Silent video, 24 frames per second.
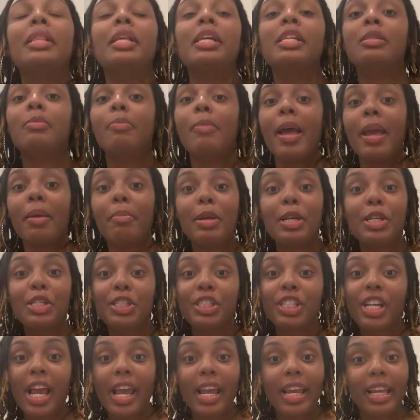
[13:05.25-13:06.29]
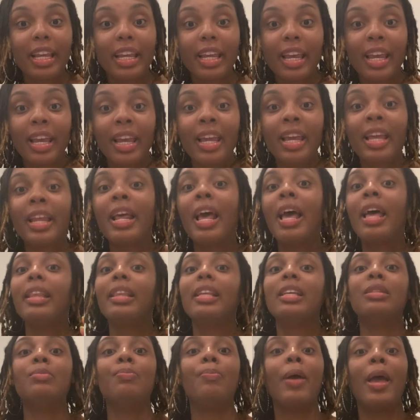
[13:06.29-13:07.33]
This baby shaking,
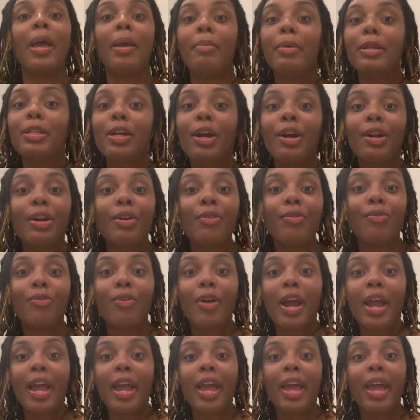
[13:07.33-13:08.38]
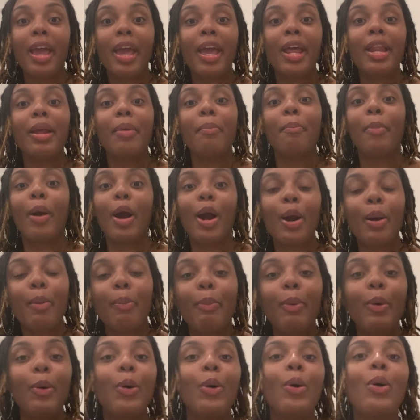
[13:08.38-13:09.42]
this baby turning red and
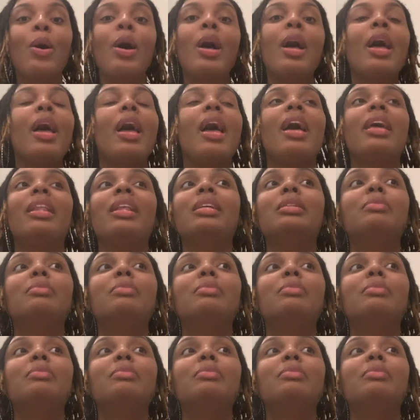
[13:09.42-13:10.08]
purple, and